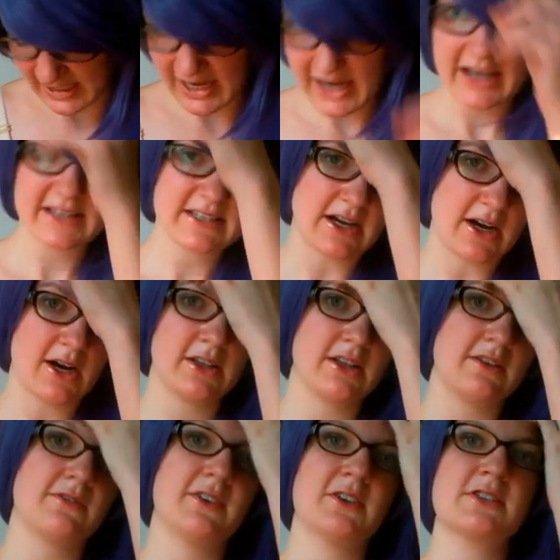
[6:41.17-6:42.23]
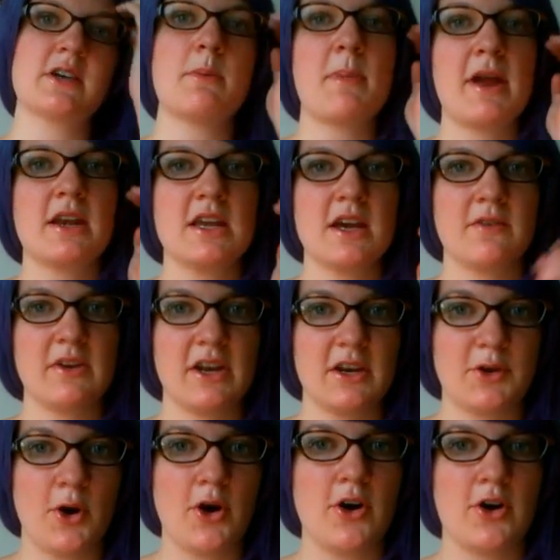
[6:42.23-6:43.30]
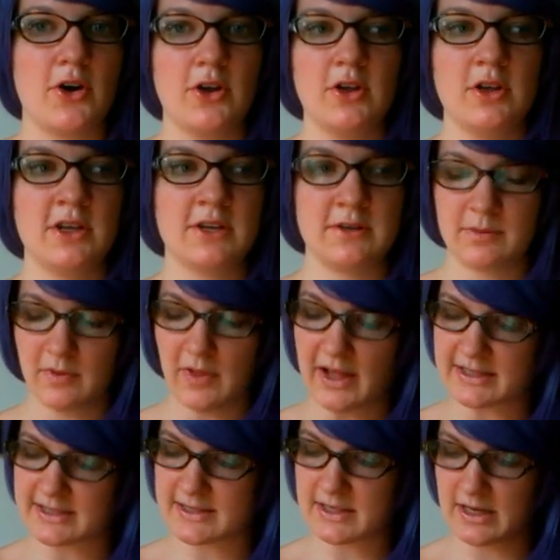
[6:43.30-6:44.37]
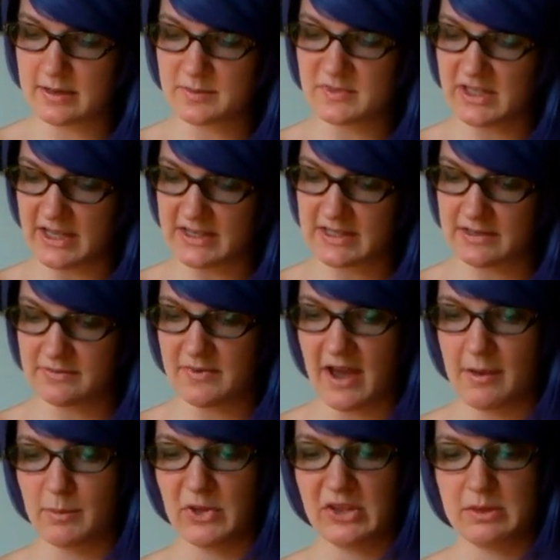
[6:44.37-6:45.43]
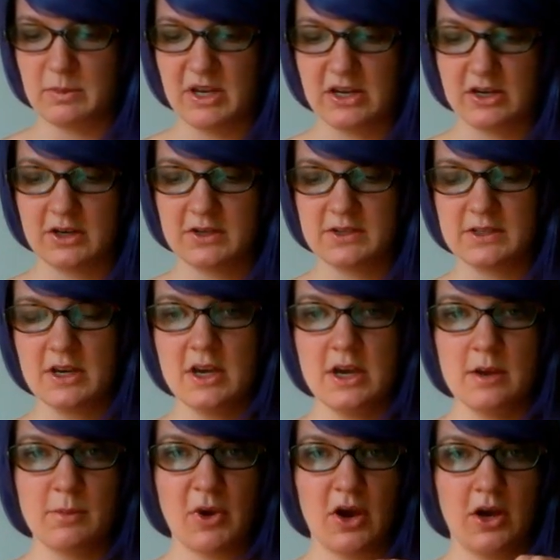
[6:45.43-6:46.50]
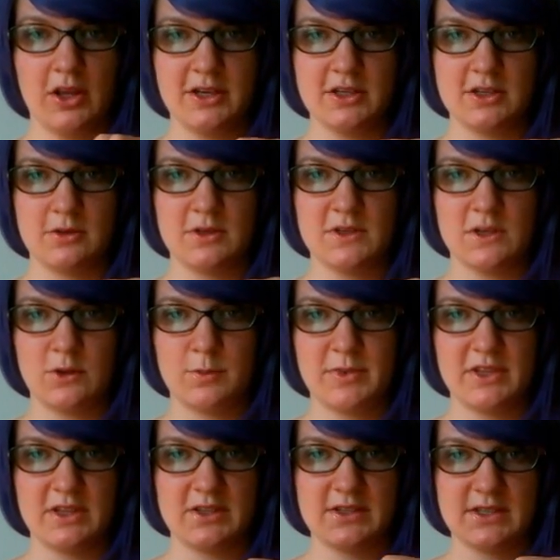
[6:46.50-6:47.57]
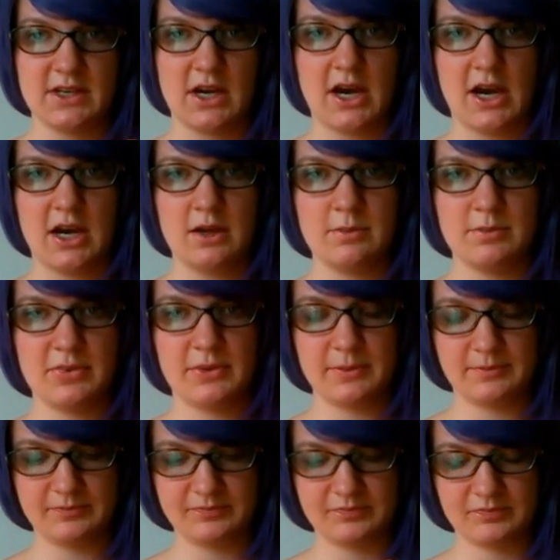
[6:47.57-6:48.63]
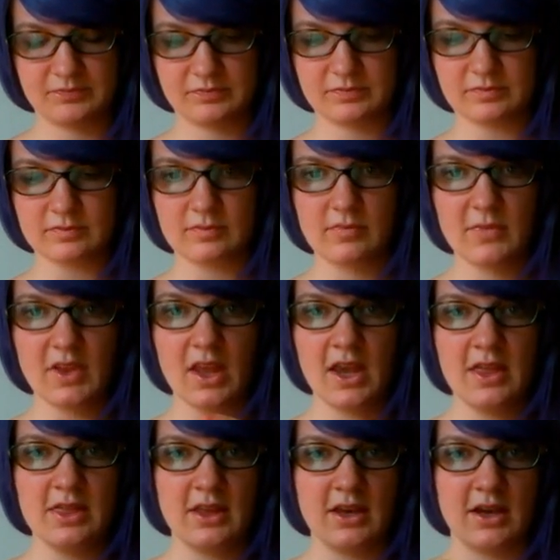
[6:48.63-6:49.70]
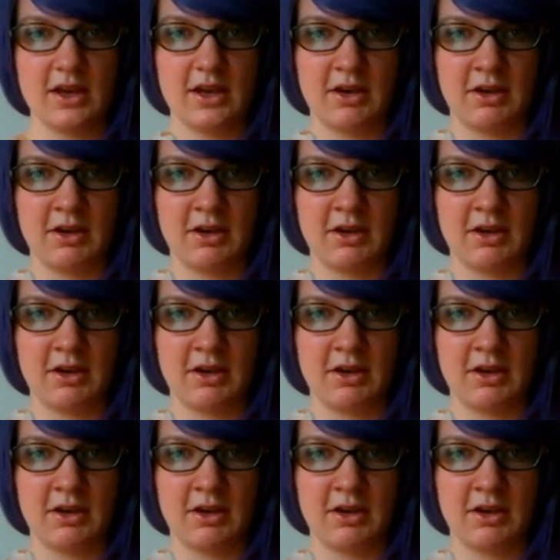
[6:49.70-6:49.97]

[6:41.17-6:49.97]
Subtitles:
case. It hardly fills up any of it at all. Lots of times less than 5 millimeters. But all I do is open this top, and the